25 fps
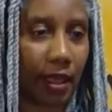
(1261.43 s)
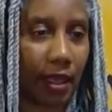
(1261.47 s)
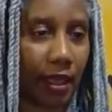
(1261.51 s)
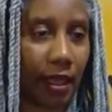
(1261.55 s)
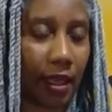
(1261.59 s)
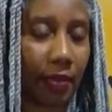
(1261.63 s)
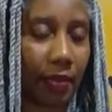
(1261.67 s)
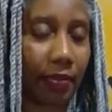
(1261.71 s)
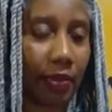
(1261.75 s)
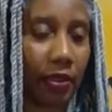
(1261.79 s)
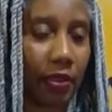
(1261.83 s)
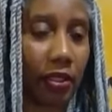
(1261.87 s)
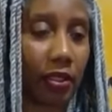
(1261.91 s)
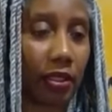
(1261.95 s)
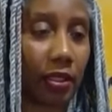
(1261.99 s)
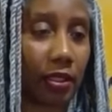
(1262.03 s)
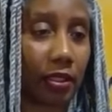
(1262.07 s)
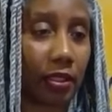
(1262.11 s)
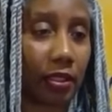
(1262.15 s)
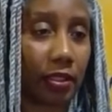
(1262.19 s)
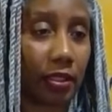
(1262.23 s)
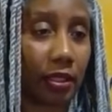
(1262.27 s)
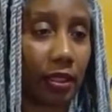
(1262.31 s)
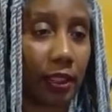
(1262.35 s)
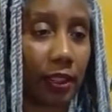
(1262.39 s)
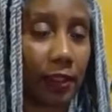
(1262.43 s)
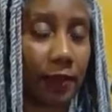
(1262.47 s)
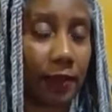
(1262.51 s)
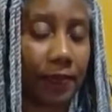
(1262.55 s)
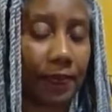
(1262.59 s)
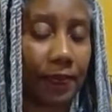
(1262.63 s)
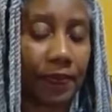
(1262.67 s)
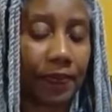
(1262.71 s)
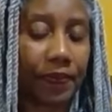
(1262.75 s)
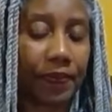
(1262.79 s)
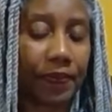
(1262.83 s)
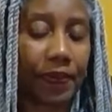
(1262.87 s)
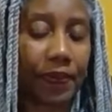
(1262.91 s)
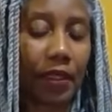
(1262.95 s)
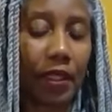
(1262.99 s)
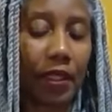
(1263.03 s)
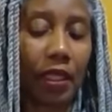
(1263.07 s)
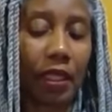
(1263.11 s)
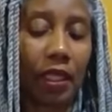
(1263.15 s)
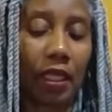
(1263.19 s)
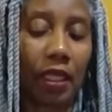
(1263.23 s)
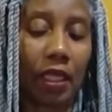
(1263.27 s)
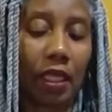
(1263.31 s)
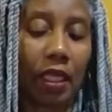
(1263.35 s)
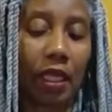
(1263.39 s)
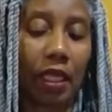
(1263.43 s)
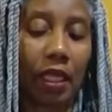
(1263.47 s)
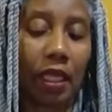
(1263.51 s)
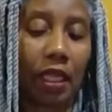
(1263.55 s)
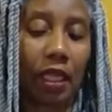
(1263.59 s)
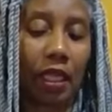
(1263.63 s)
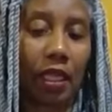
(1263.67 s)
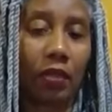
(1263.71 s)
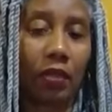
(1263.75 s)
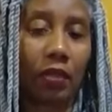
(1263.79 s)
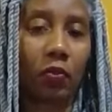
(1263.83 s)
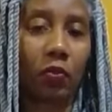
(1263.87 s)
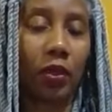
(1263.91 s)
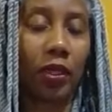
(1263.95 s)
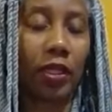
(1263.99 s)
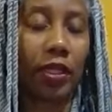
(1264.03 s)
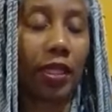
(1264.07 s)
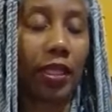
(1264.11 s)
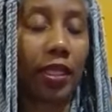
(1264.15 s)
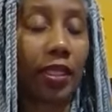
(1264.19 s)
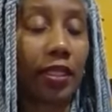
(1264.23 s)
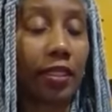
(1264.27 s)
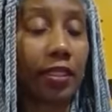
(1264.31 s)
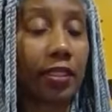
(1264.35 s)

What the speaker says: I'm good. And when he